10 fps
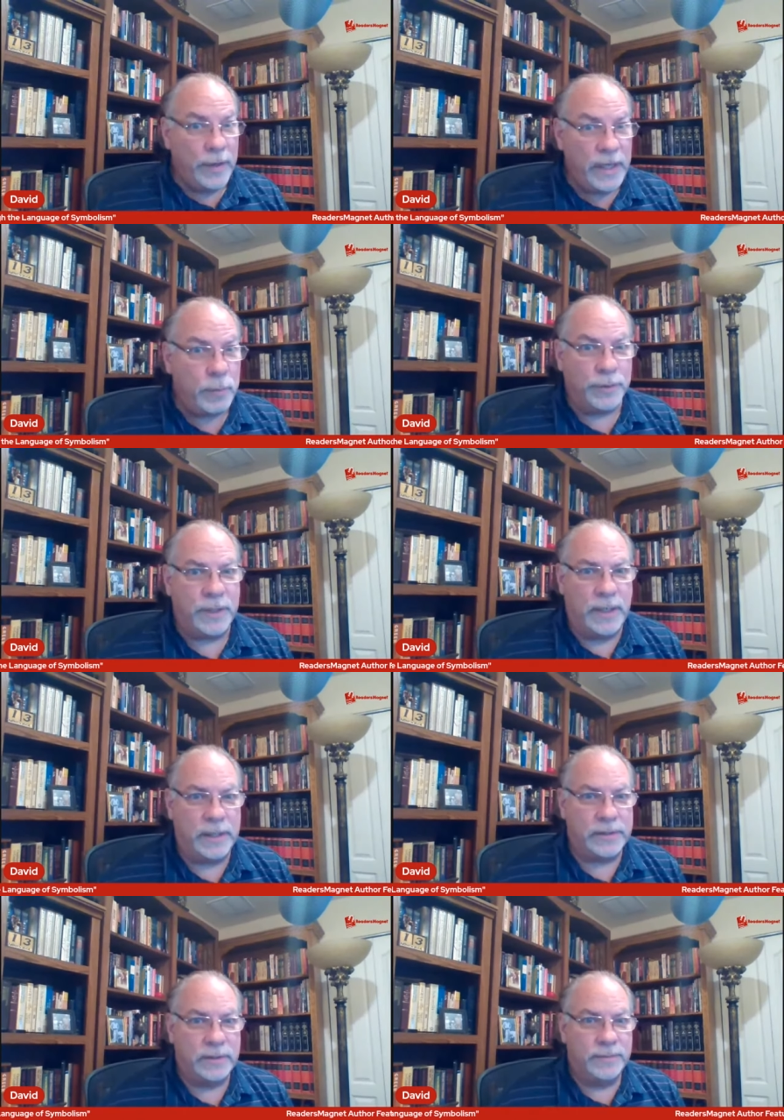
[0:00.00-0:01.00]
They're equal to
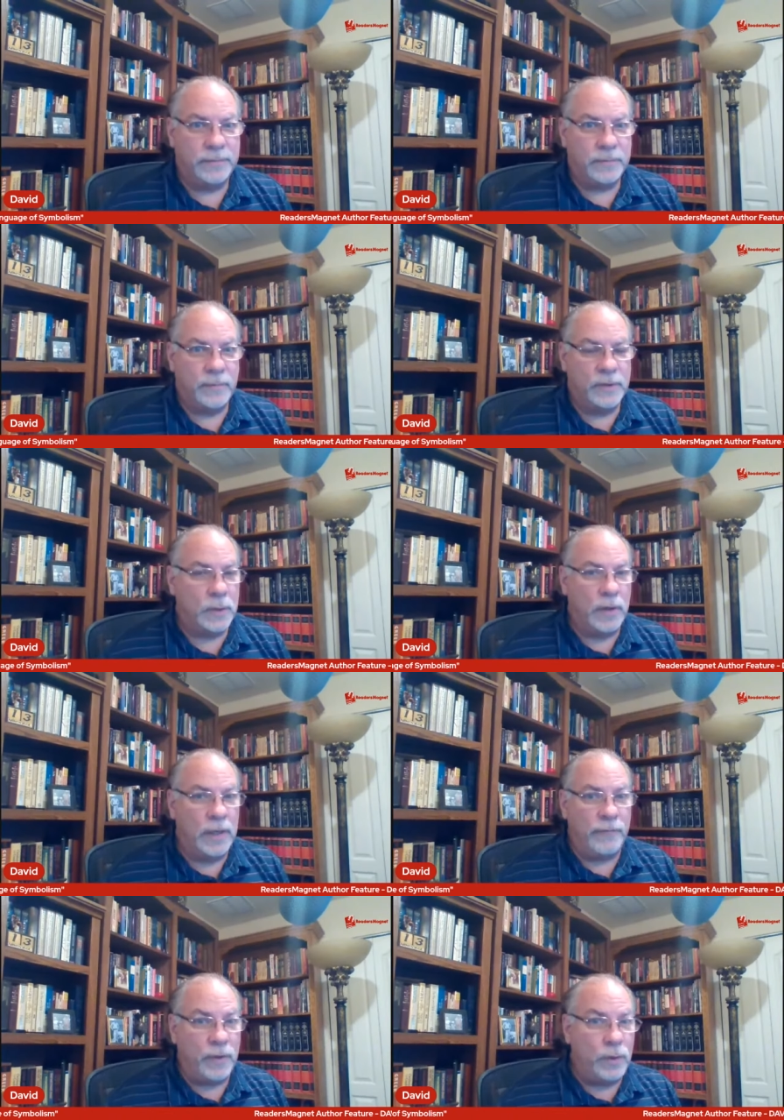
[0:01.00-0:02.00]
us. So
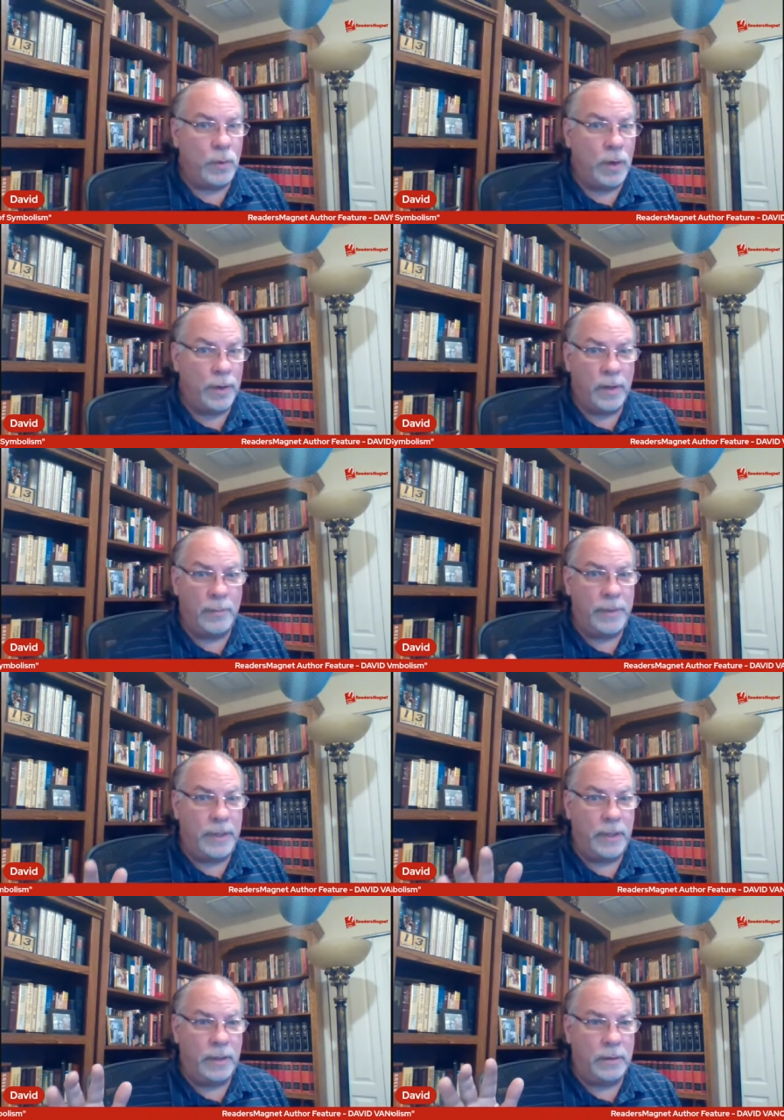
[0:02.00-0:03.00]
if you are going to
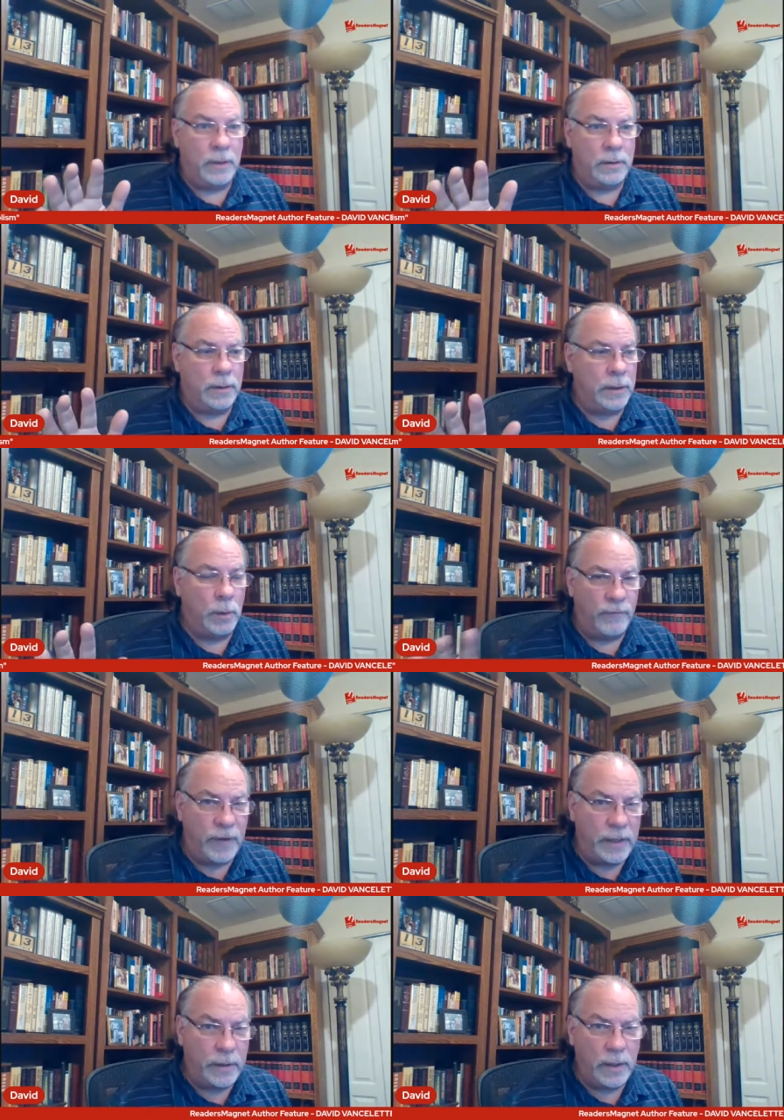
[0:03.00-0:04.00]
be, you know,
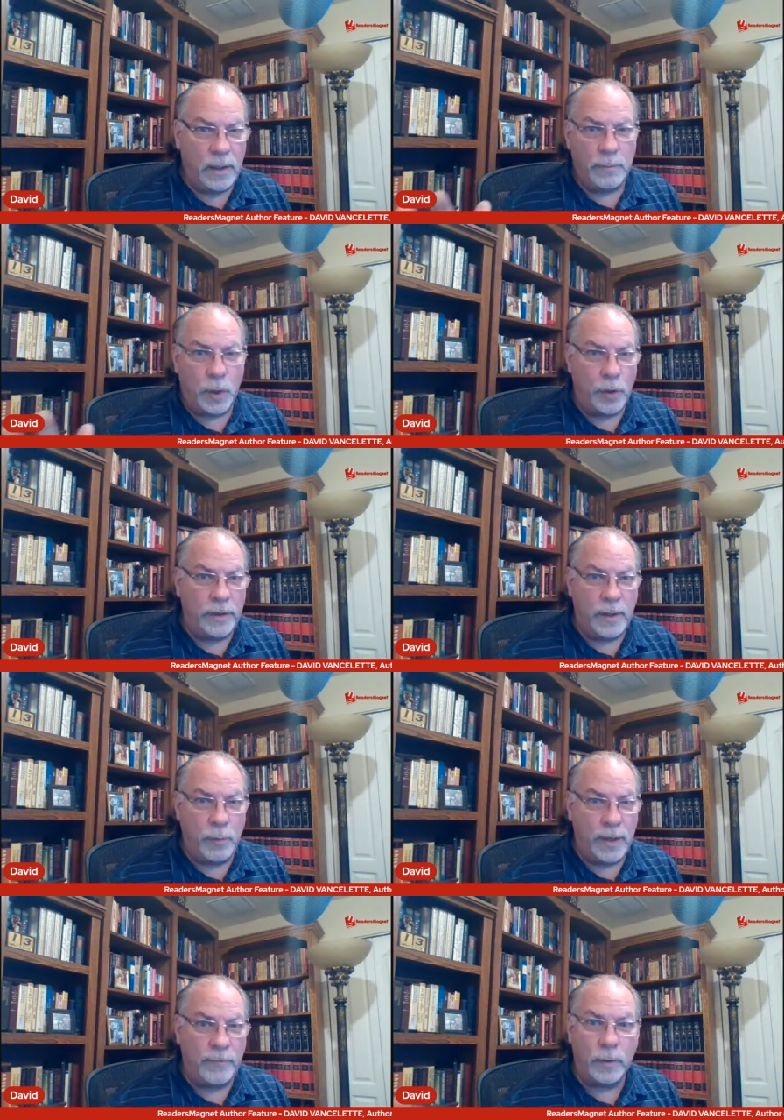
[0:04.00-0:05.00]
offending them, hurting
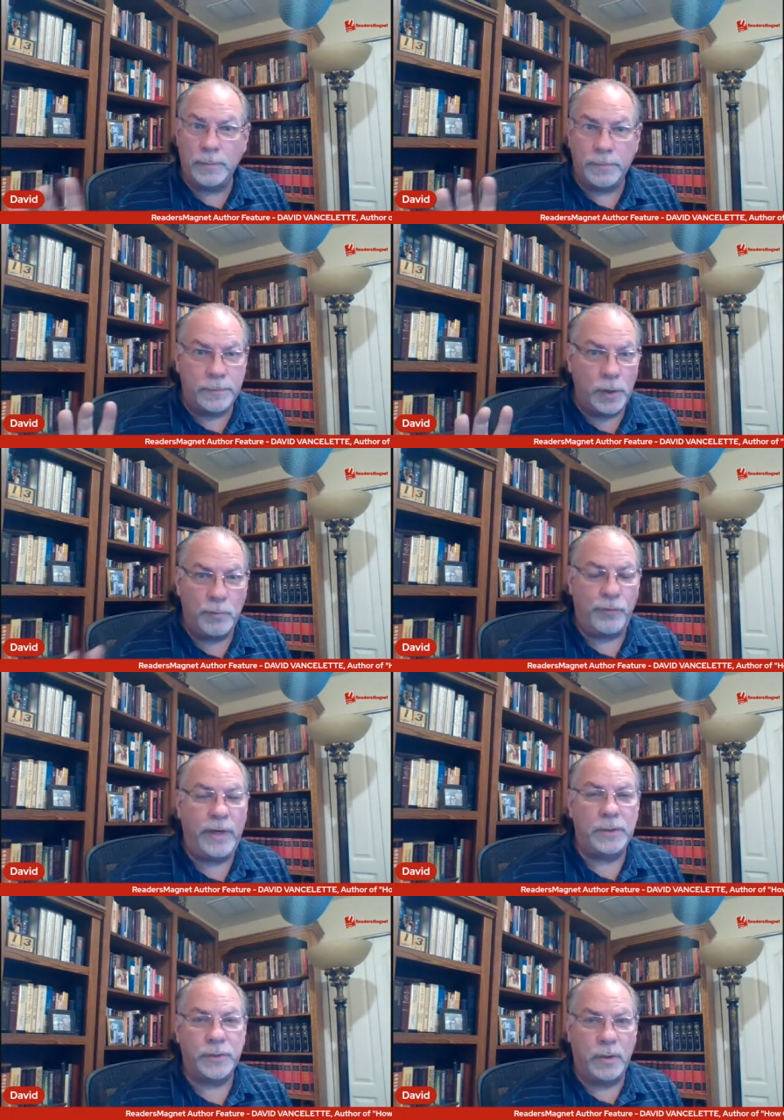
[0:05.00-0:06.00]
them, whatever, your
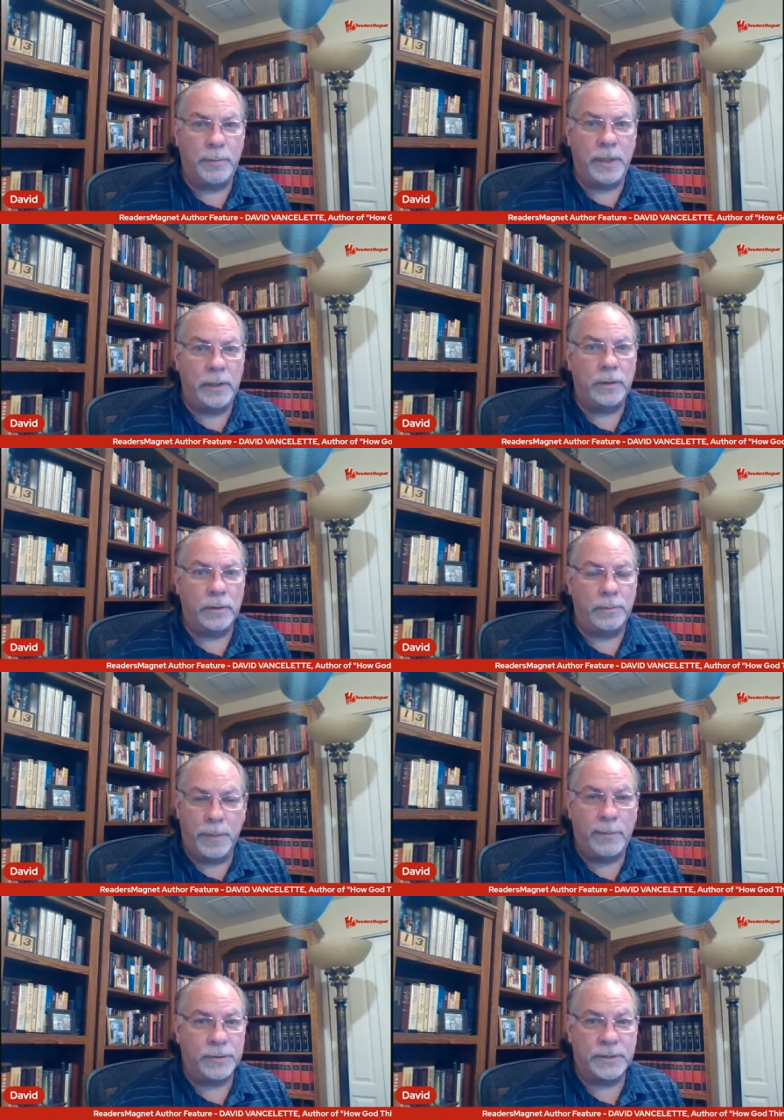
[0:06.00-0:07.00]
prayers are going to be hindered.
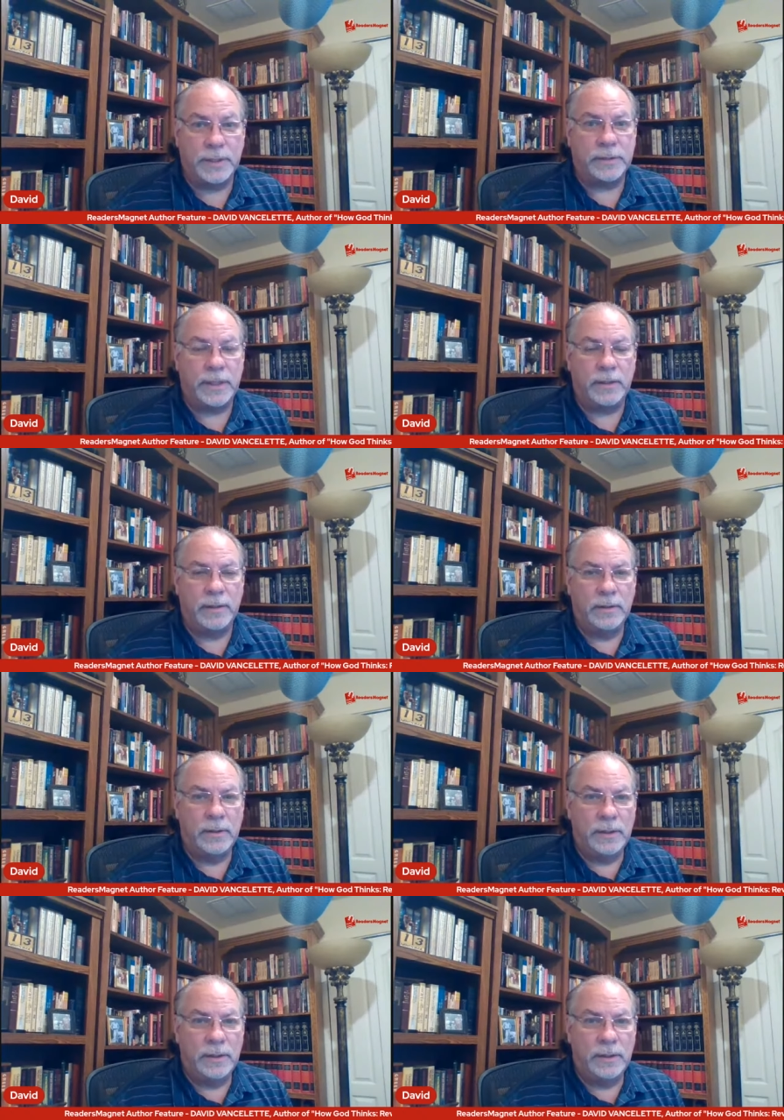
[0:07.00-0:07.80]
Bible says that.